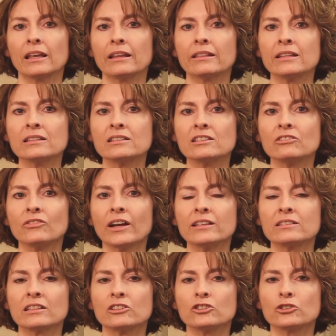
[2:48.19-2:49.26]
This
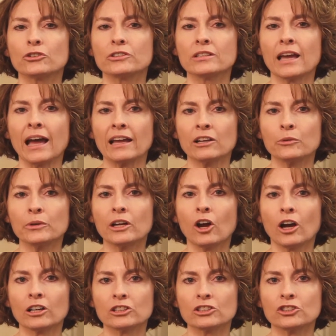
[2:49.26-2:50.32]
device ensures adequate
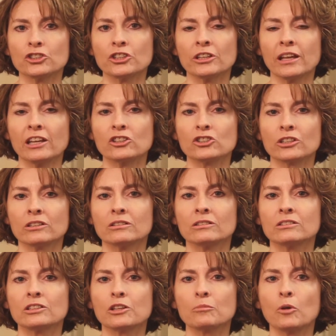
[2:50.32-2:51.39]
oxygenation
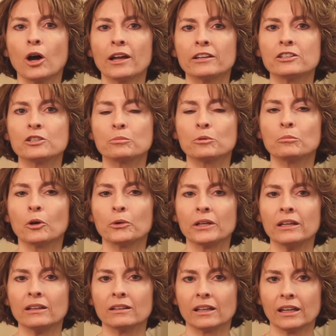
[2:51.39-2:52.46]
to the body to promote
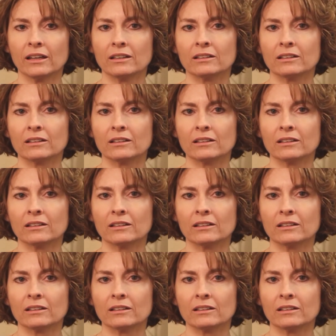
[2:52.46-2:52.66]
healing.